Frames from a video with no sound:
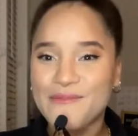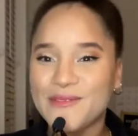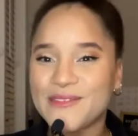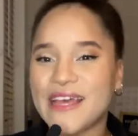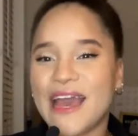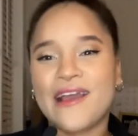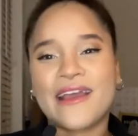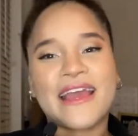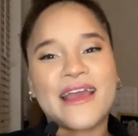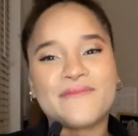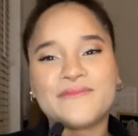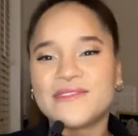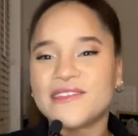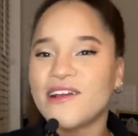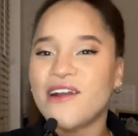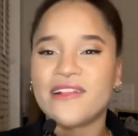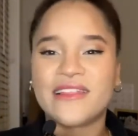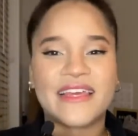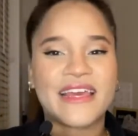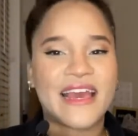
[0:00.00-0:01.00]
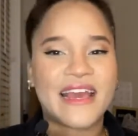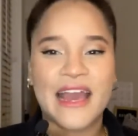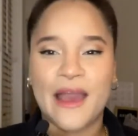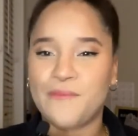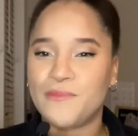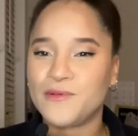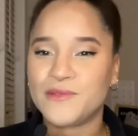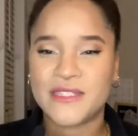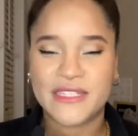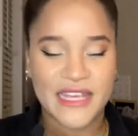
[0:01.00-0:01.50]
I kept calling it
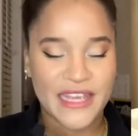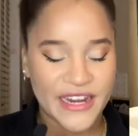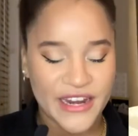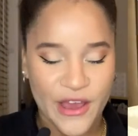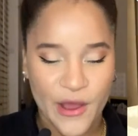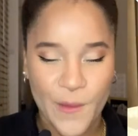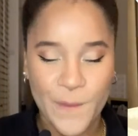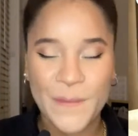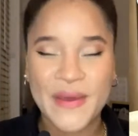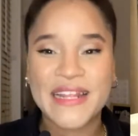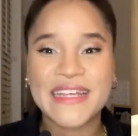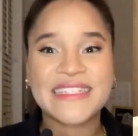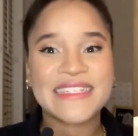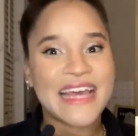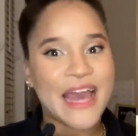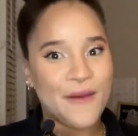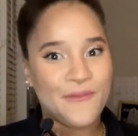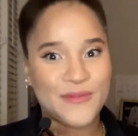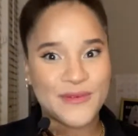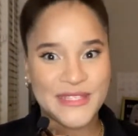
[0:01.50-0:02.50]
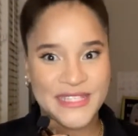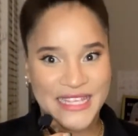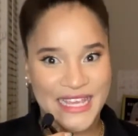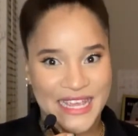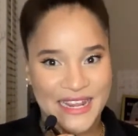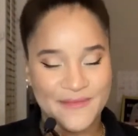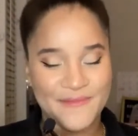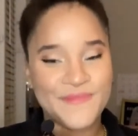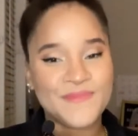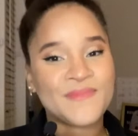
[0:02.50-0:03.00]
Capucina, but it's
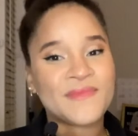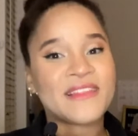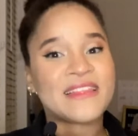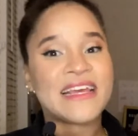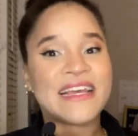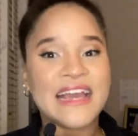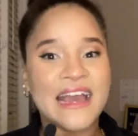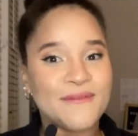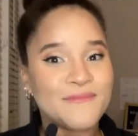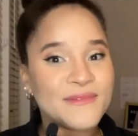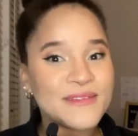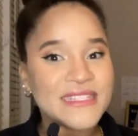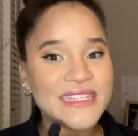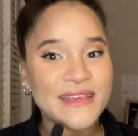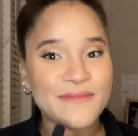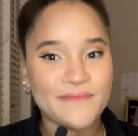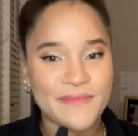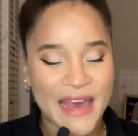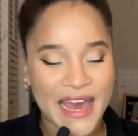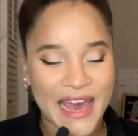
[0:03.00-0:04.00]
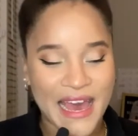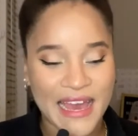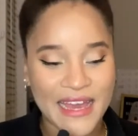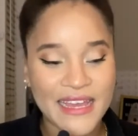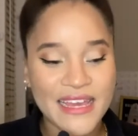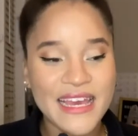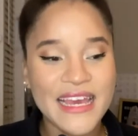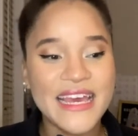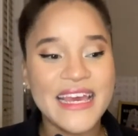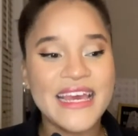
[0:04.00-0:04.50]
Capucine. The Capucine
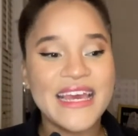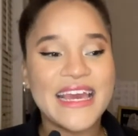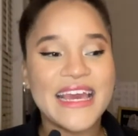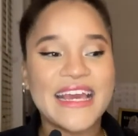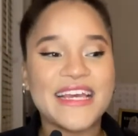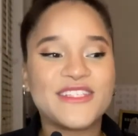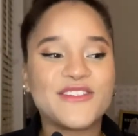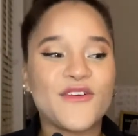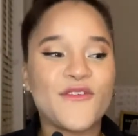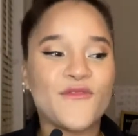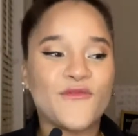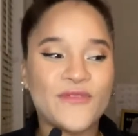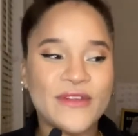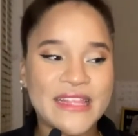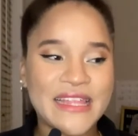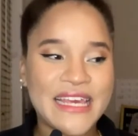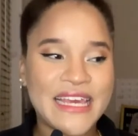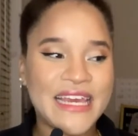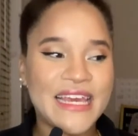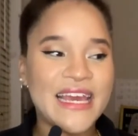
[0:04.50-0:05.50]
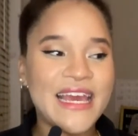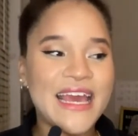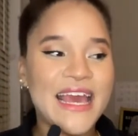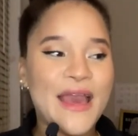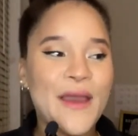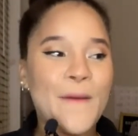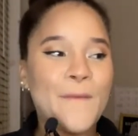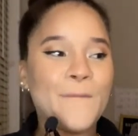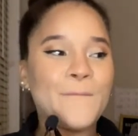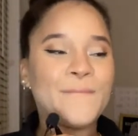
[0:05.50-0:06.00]
bag, it's a really
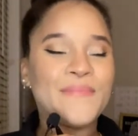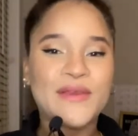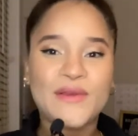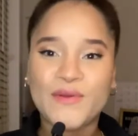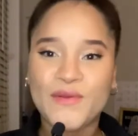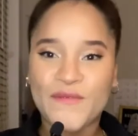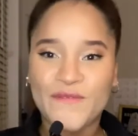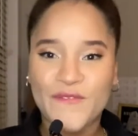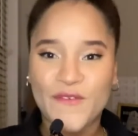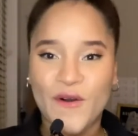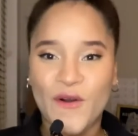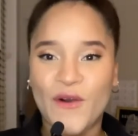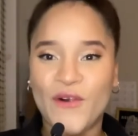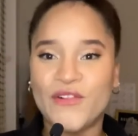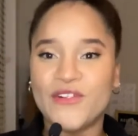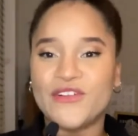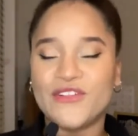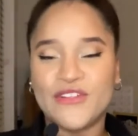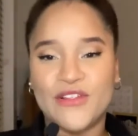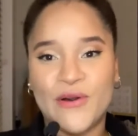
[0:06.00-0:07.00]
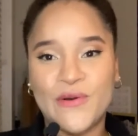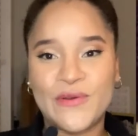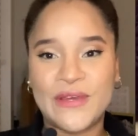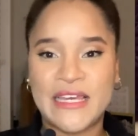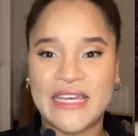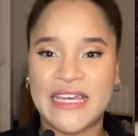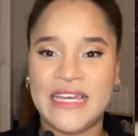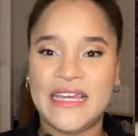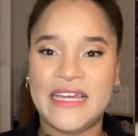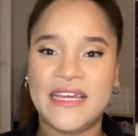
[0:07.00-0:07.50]
beautiful,
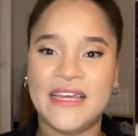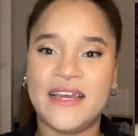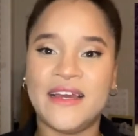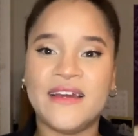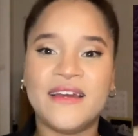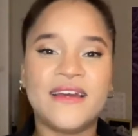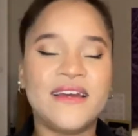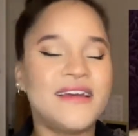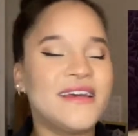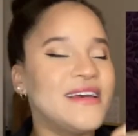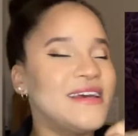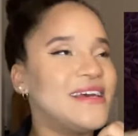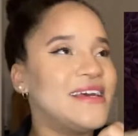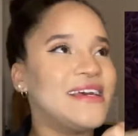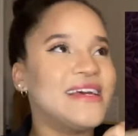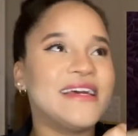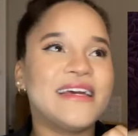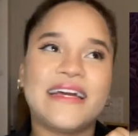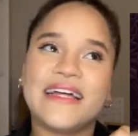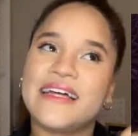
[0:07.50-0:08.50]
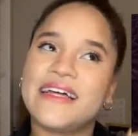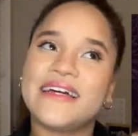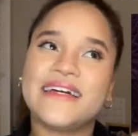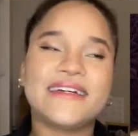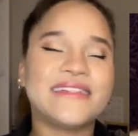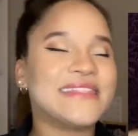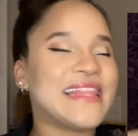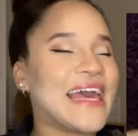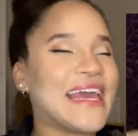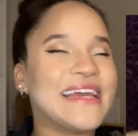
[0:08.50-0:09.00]
low-key,
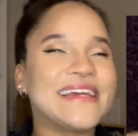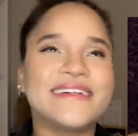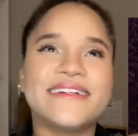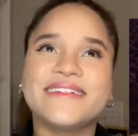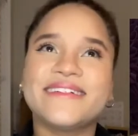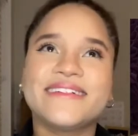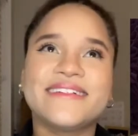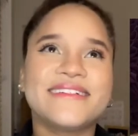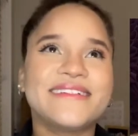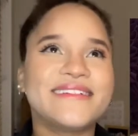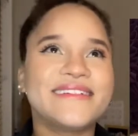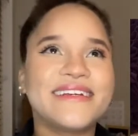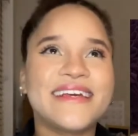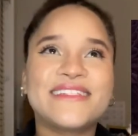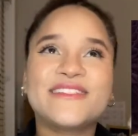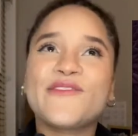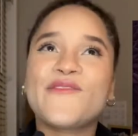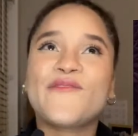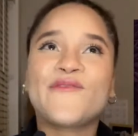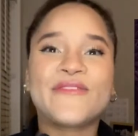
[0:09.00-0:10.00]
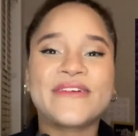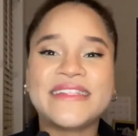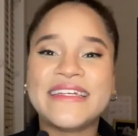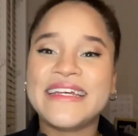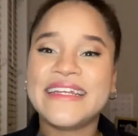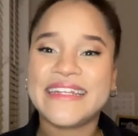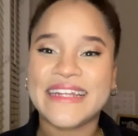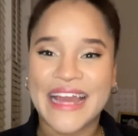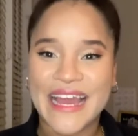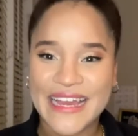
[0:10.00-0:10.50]
like, it's a really
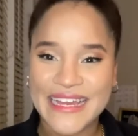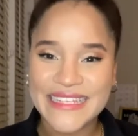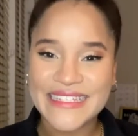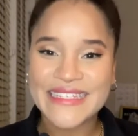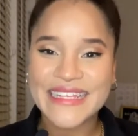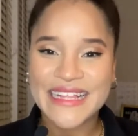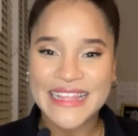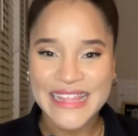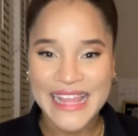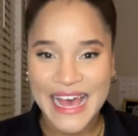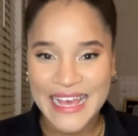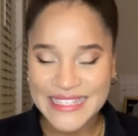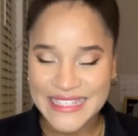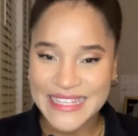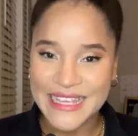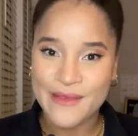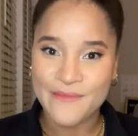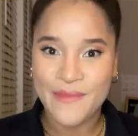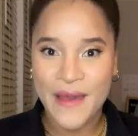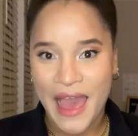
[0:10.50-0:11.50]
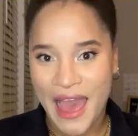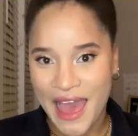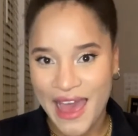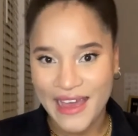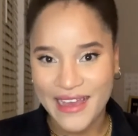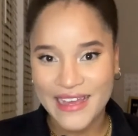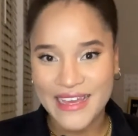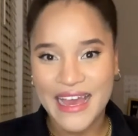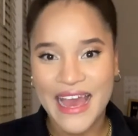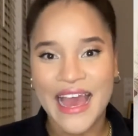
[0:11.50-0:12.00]
nice, classy
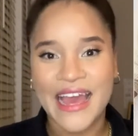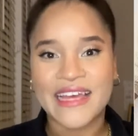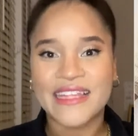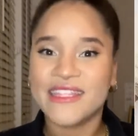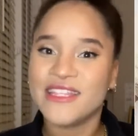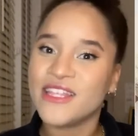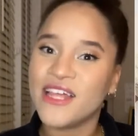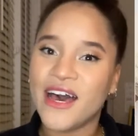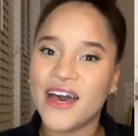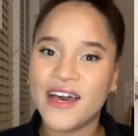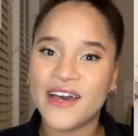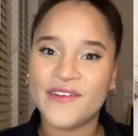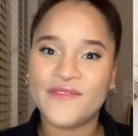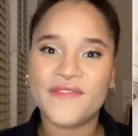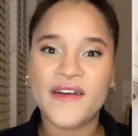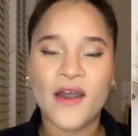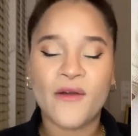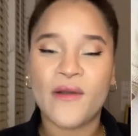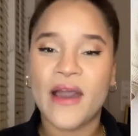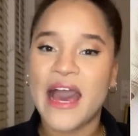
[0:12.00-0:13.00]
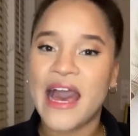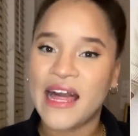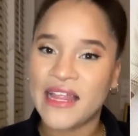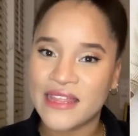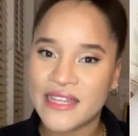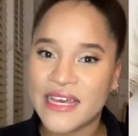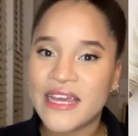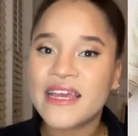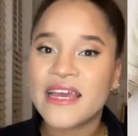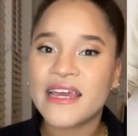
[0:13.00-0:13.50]
bag. I love how
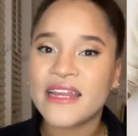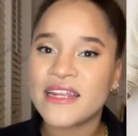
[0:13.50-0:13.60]
elegant